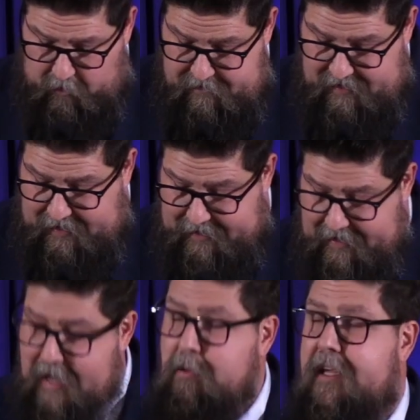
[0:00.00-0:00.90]
thinning and
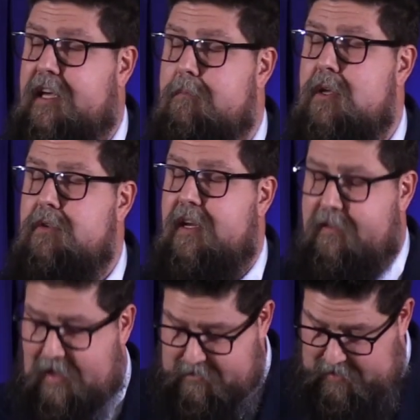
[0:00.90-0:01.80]
enabling communion at
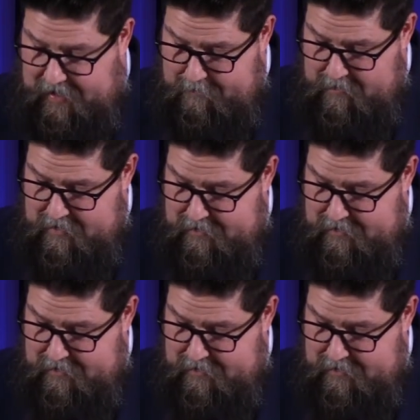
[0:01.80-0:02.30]
that time.